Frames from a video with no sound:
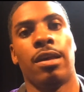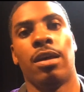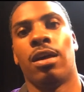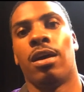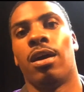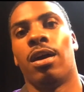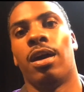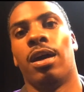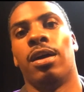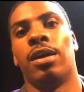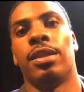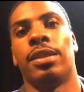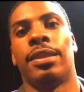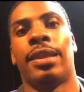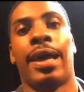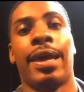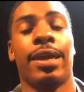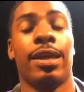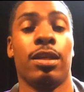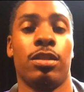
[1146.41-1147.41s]

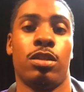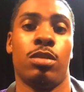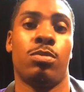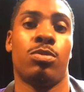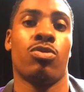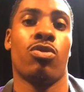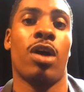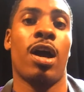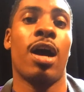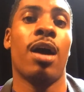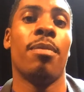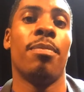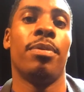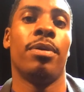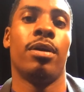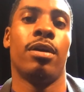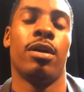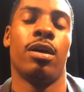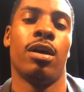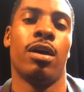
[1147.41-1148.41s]
Like and subscribe
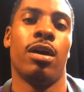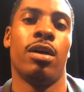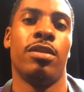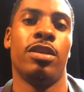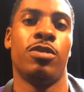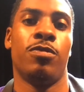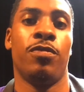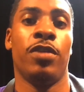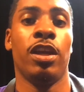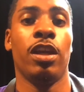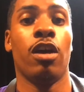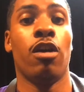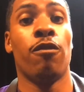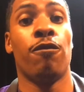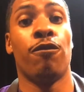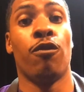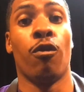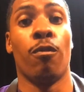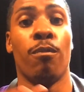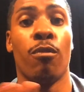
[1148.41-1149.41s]
this video
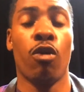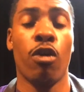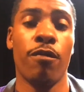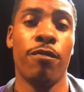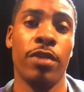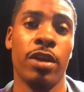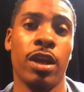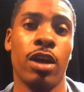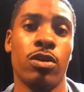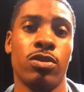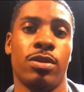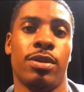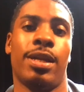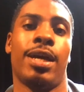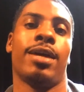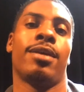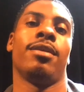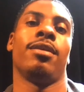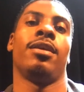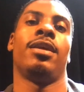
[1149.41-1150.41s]
for more videos so that I
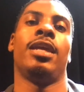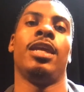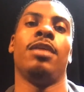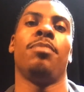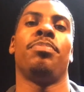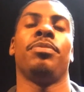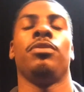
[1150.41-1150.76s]
can keep